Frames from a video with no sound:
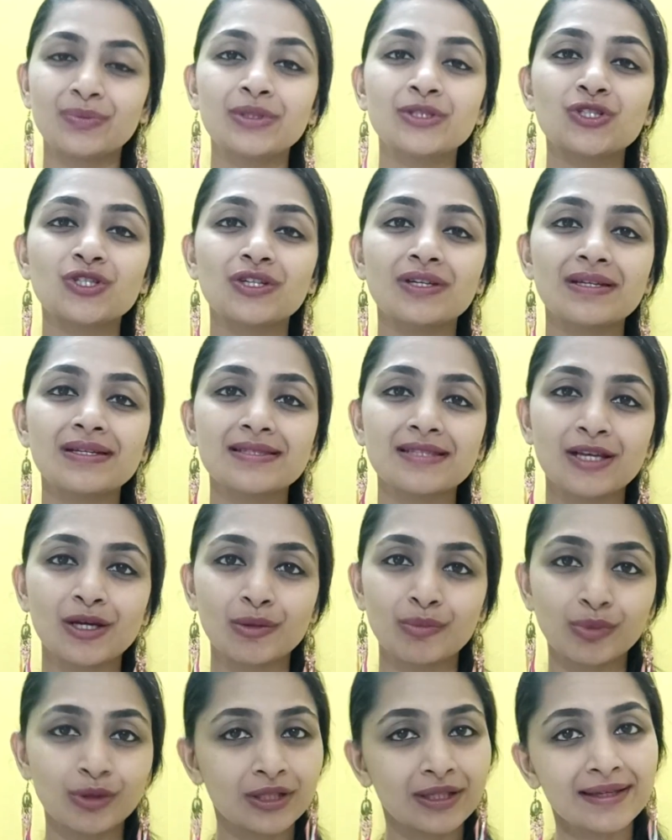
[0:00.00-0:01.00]
which is a
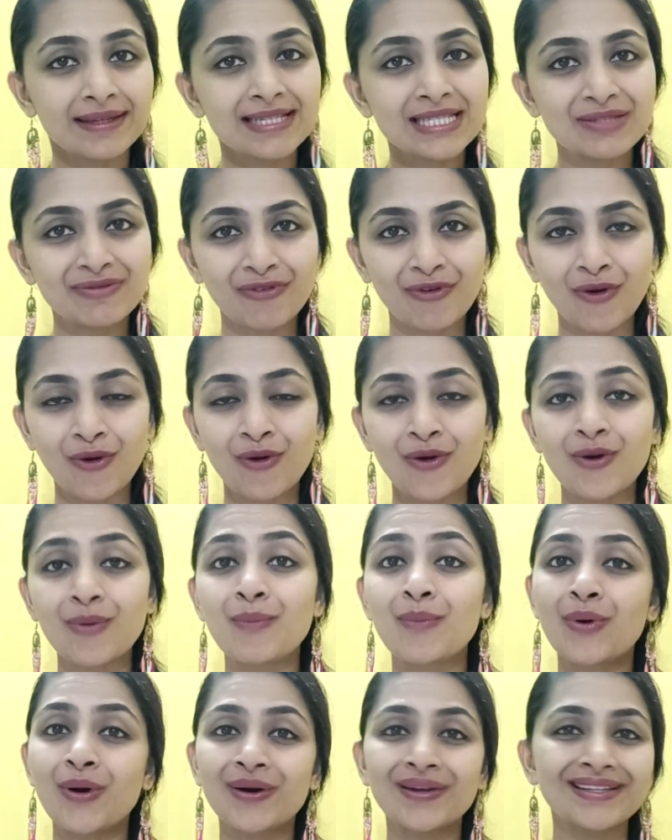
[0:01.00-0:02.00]
place for
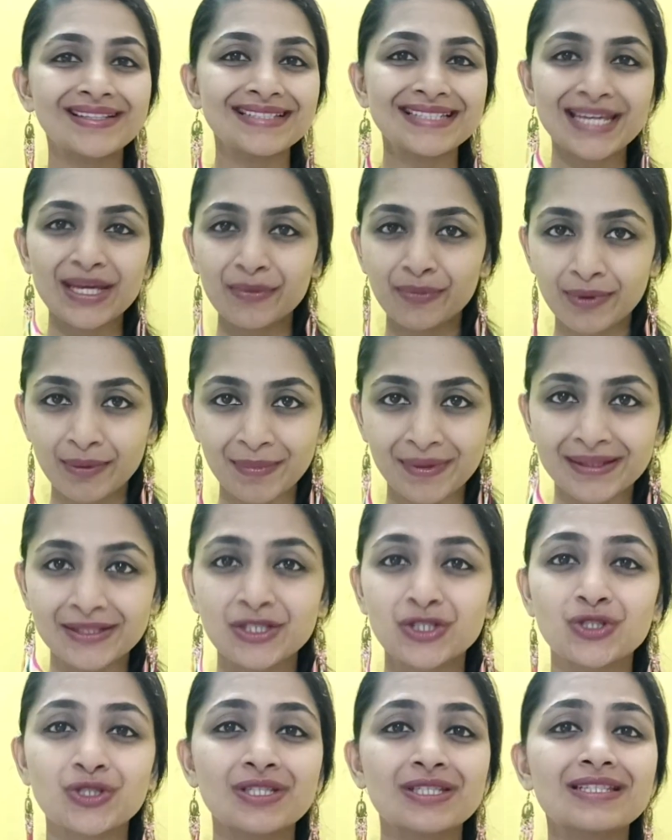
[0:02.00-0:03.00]
modern day women
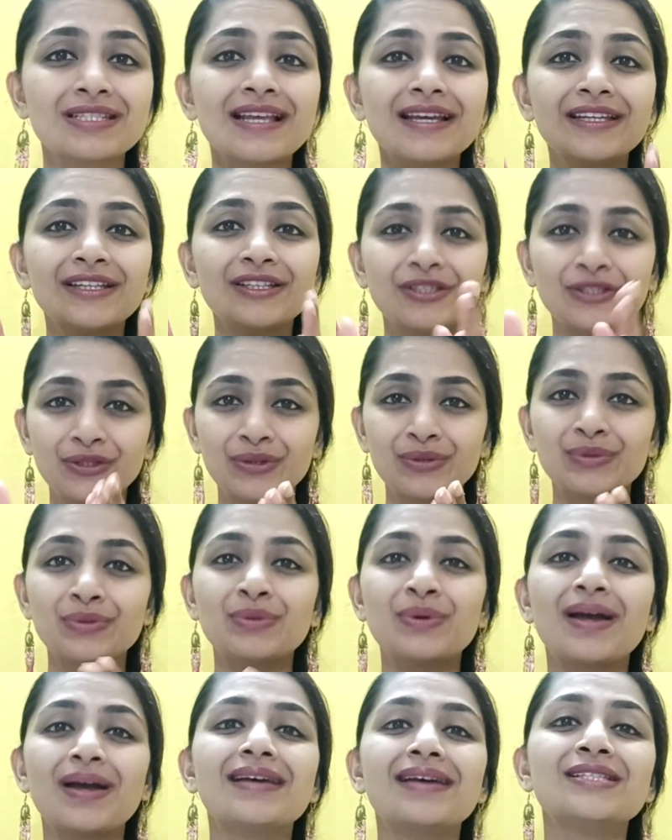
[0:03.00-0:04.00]
just like
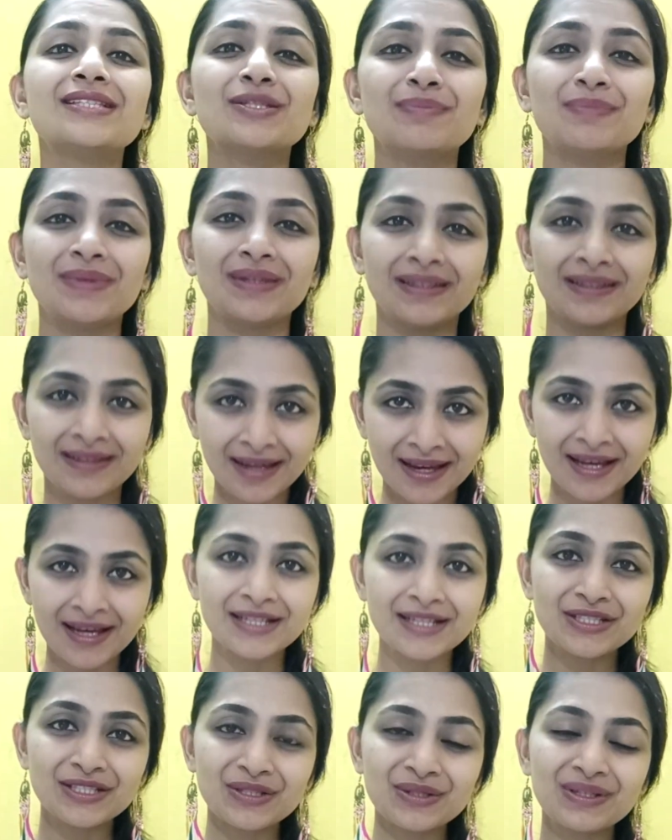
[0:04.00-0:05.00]
you and me
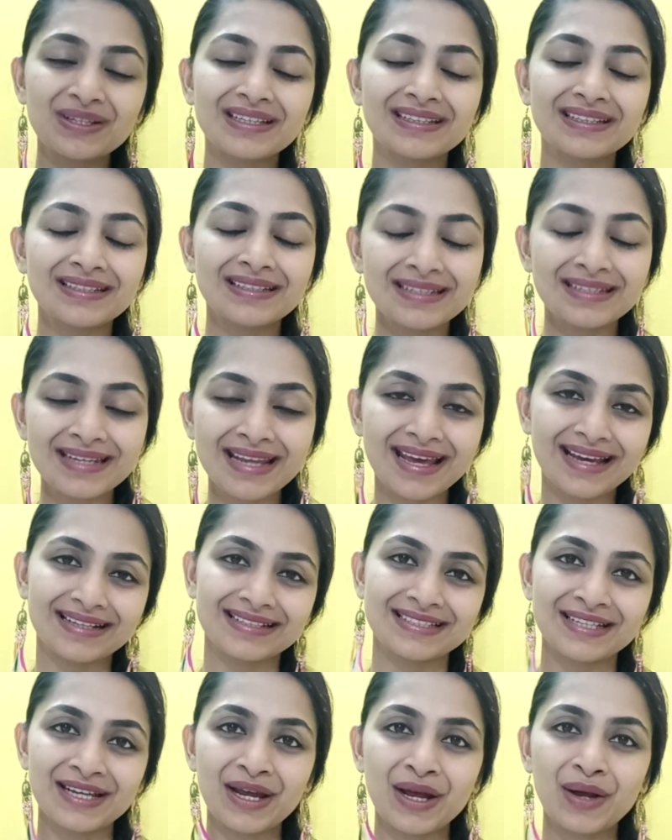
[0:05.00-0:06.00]
to connect
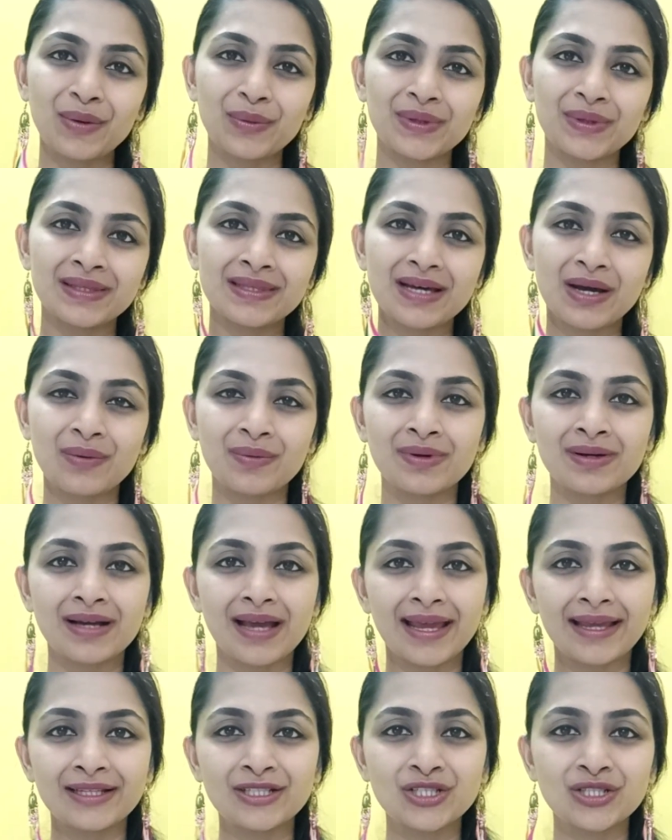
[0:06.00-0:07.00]
with our
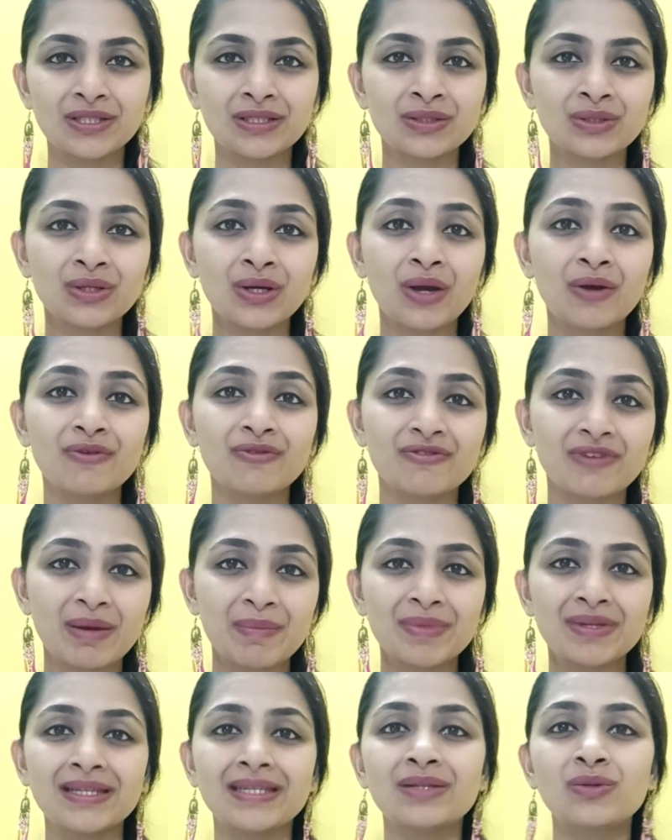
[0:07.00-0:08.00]
ancient
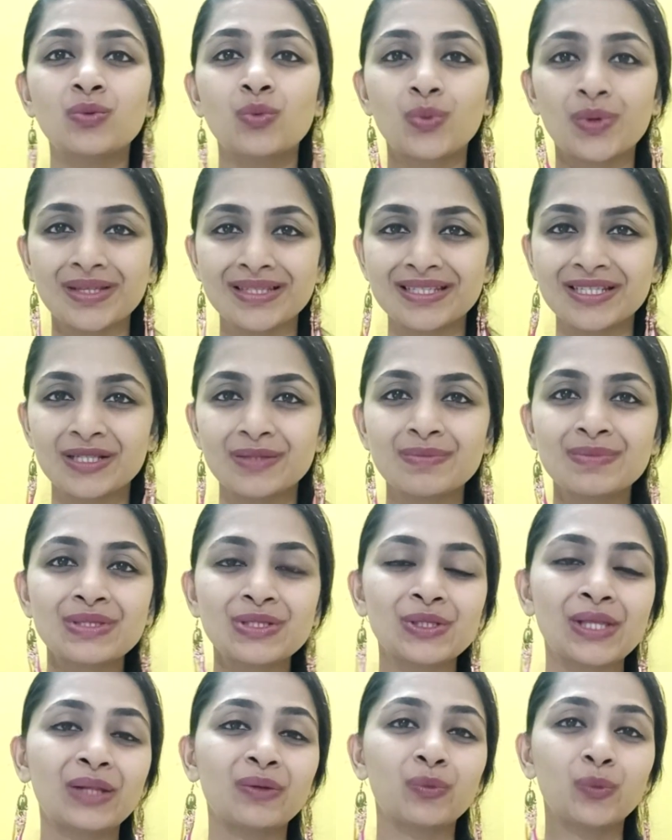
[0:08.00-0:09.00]
feminine wisdom so
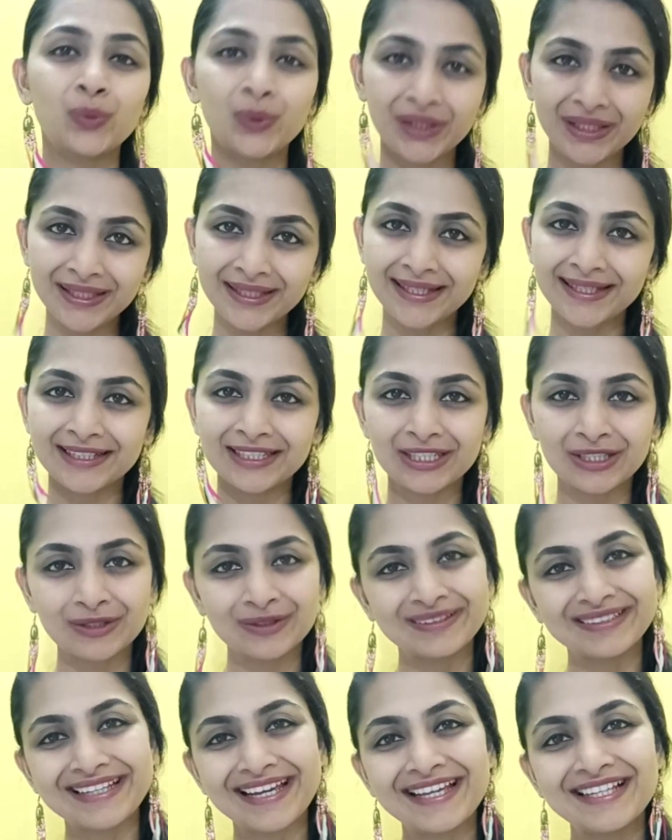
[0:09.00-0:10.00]
that we can
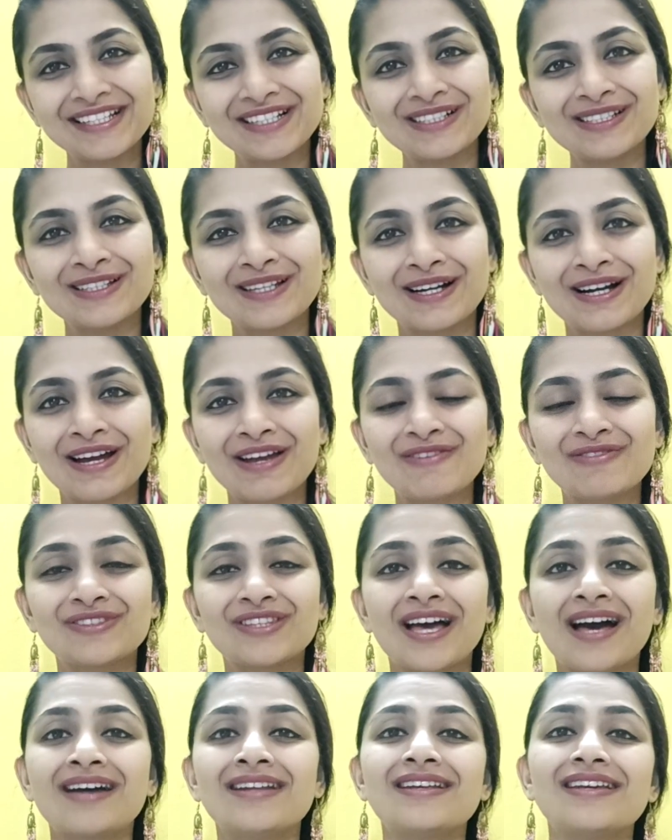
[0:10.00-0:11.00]
create a life
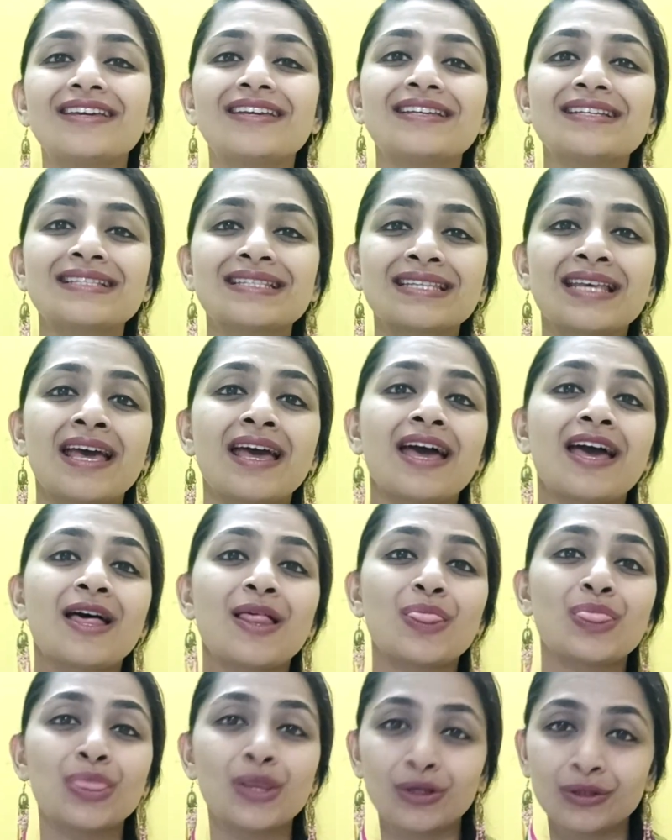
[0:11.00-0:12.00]
that is
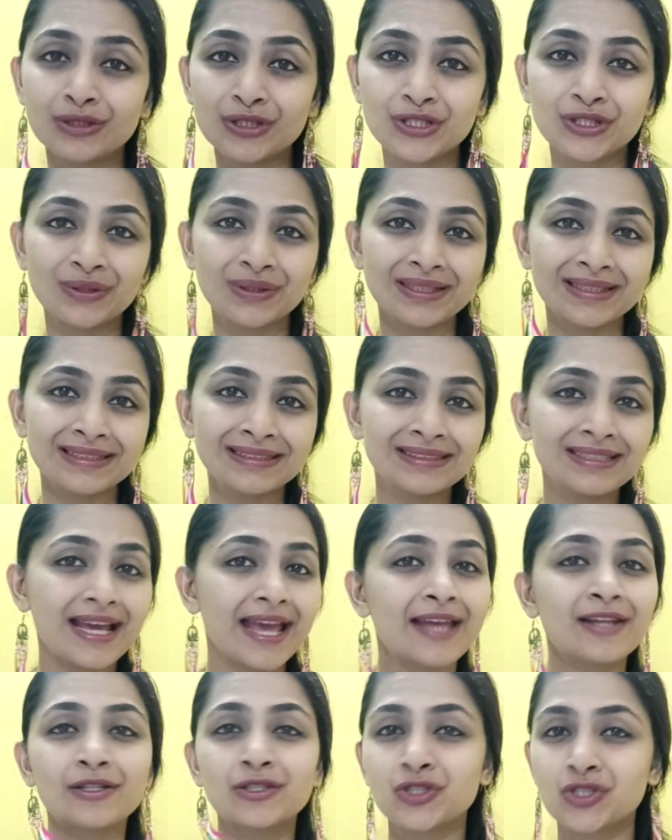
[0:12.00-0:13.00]
nurturing,
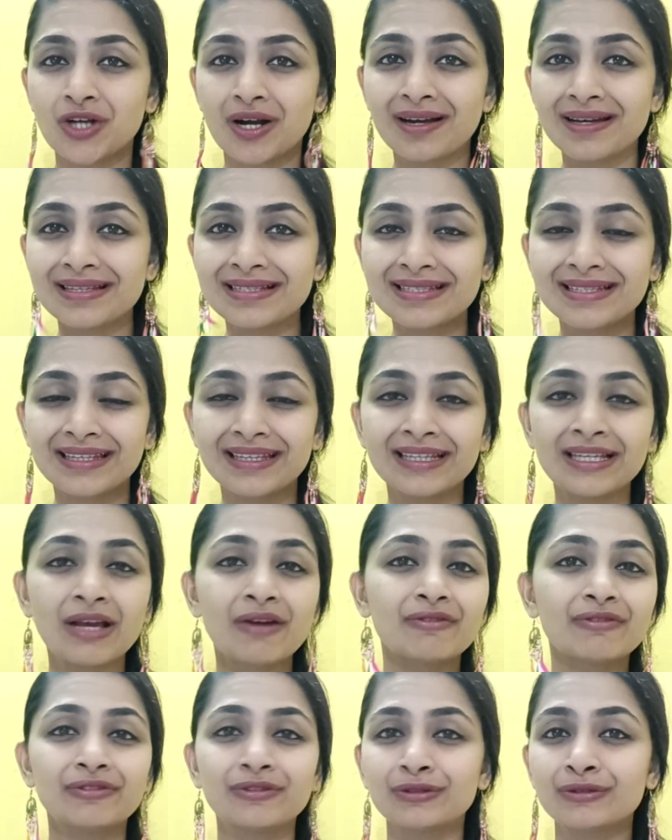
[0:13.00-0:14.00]
energizing,
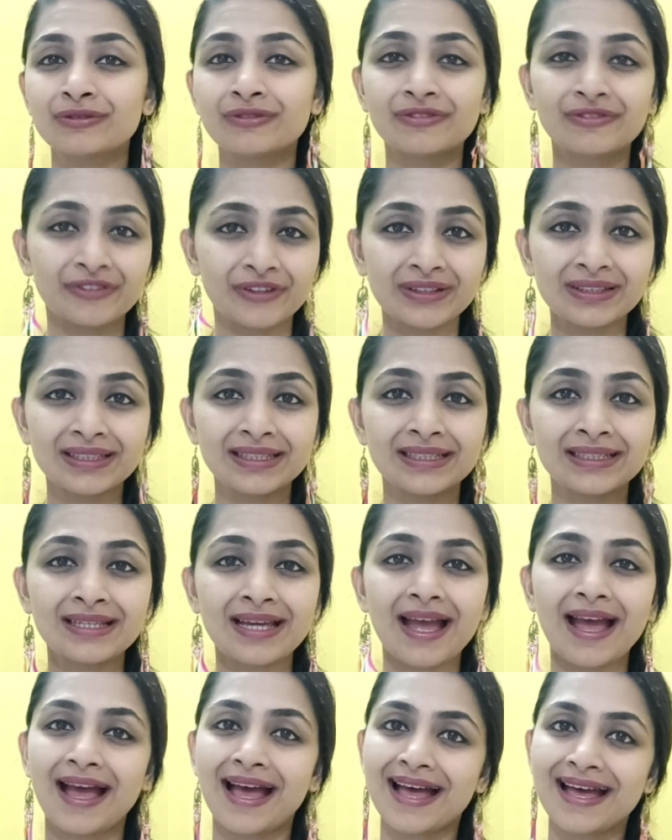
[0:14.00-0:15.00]
fulfilling,
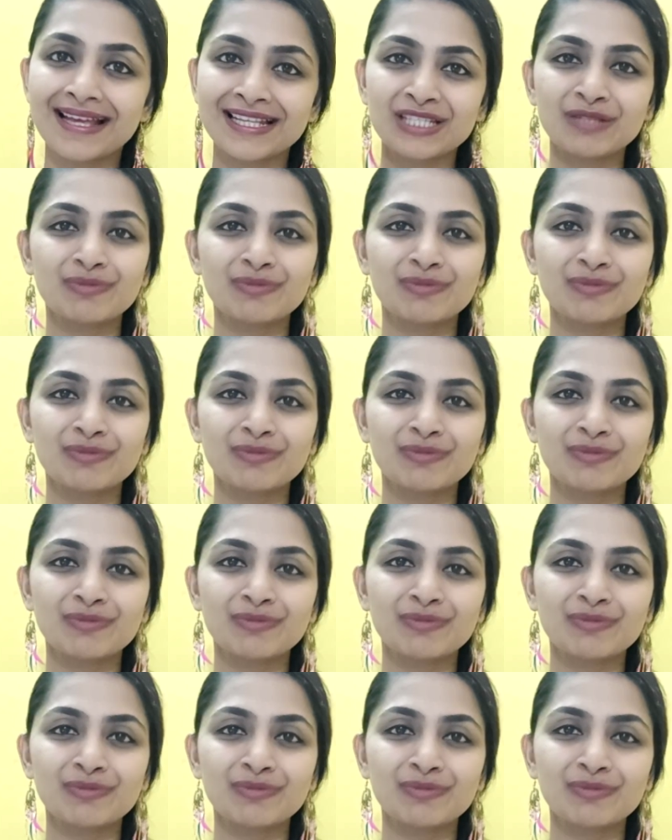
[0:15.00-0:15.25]
and